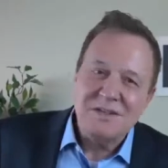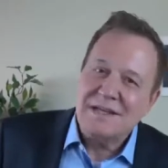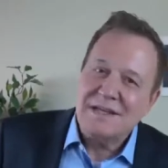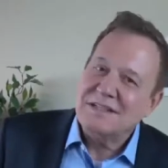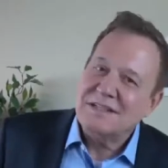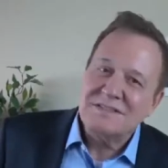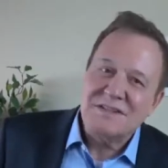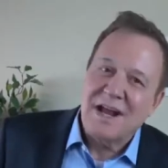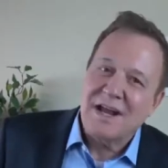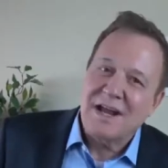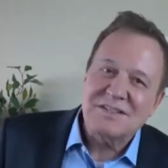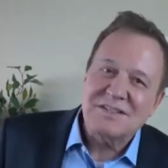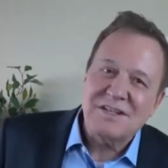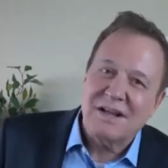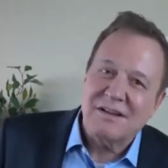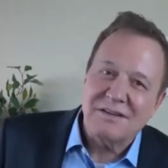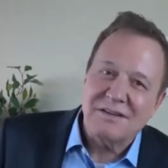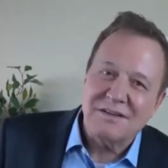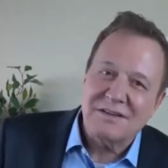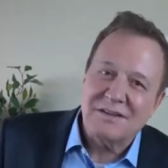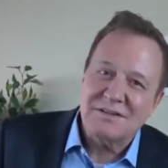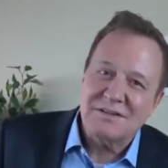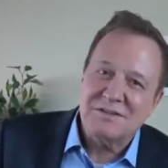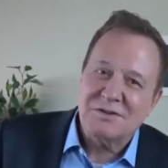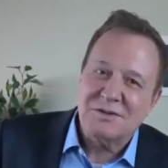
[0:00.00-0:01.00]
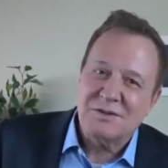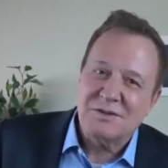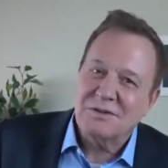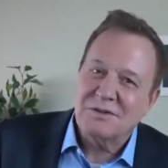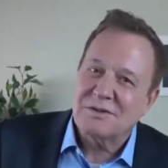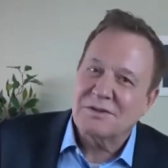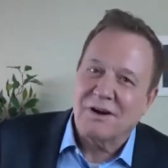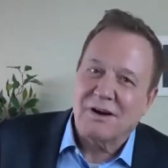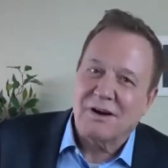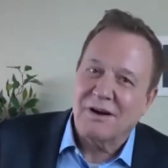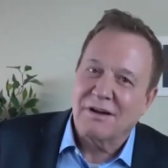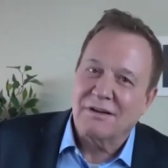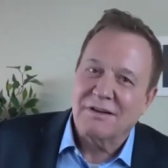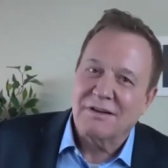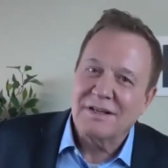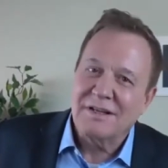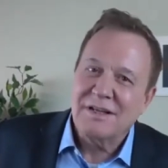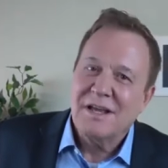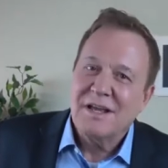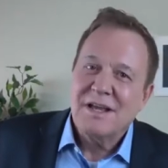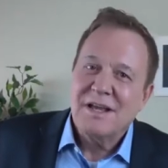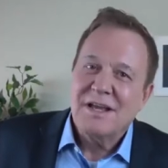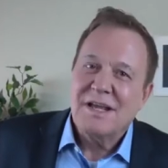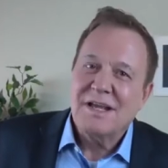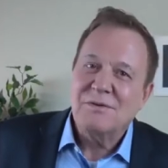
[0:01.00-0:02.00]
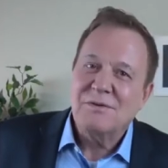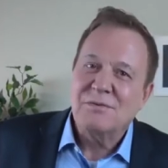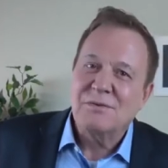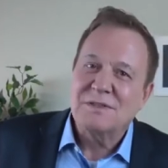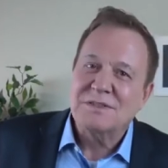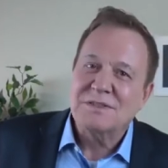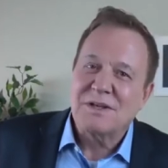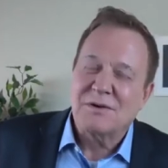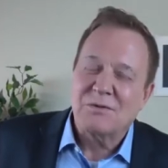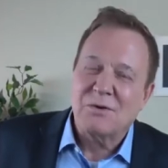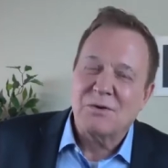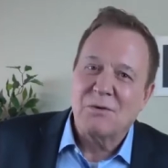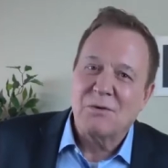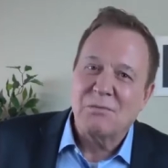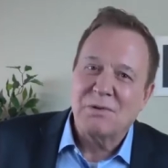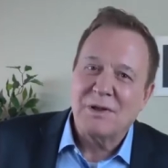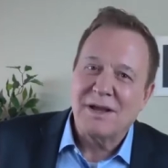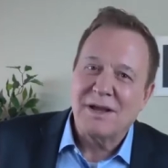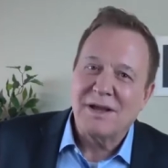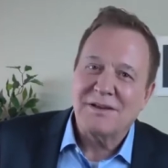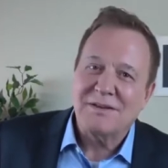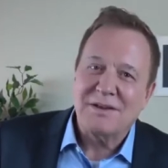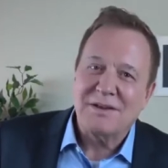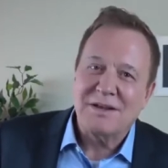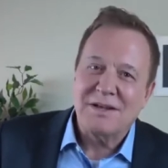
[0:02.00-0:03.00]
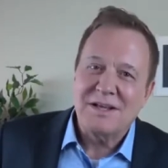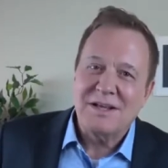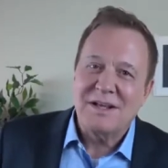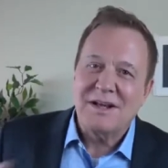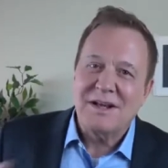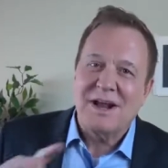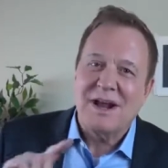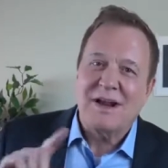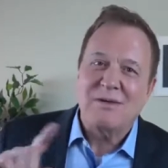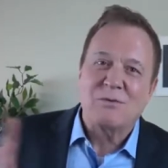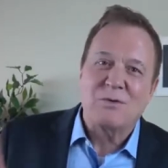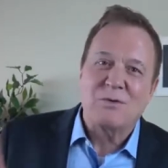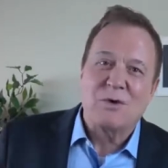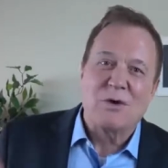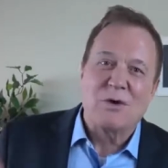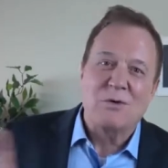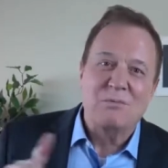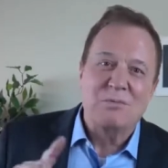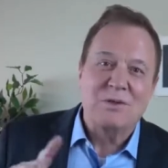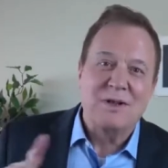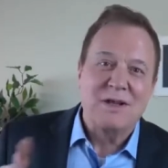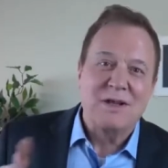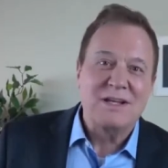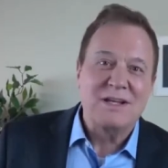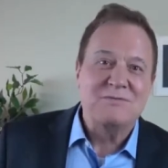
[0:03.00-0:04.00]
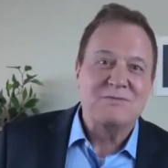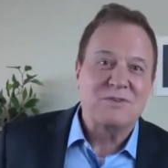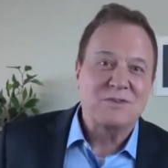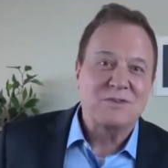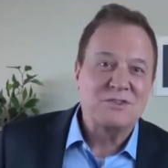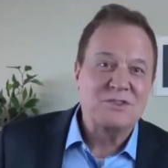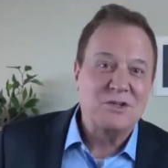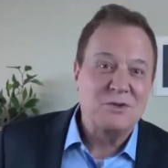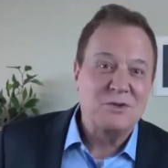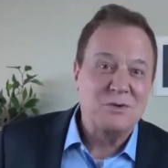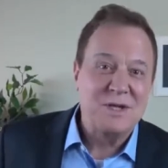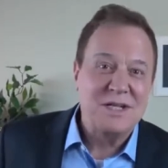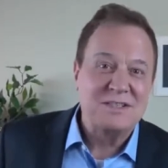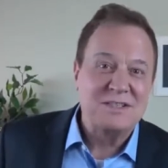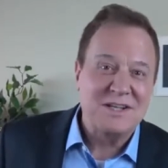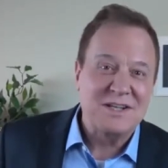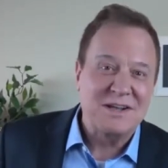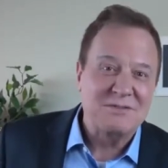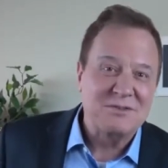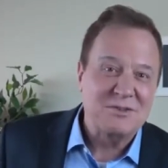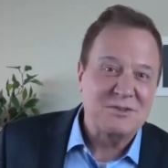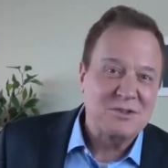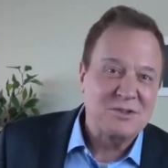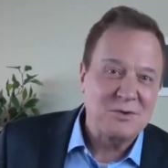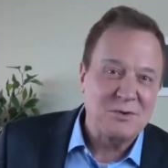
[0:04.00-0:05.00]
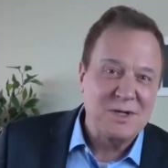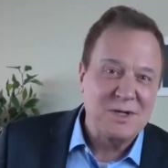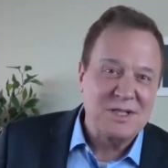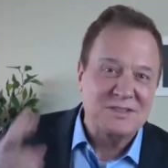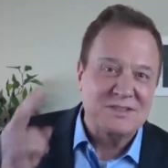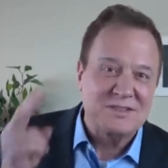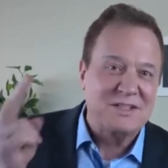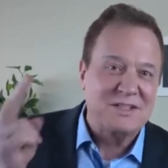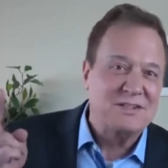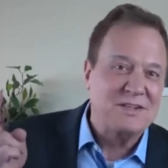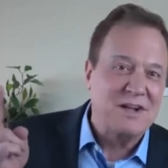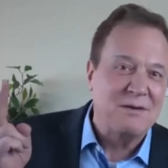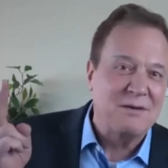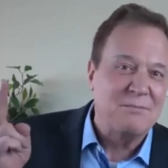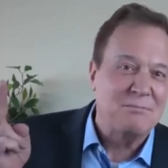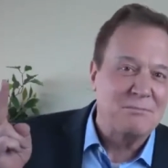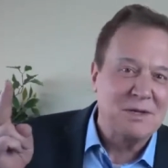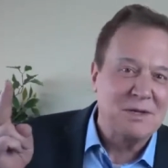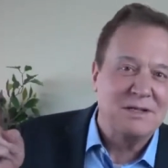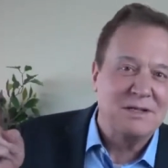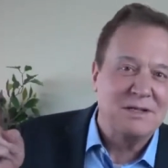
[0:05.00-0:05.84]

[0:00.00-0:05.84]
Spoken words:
not telling the truth, Carly. He was a role play. He and I role played for 2 weeks. After 2 weeks, he dumped me.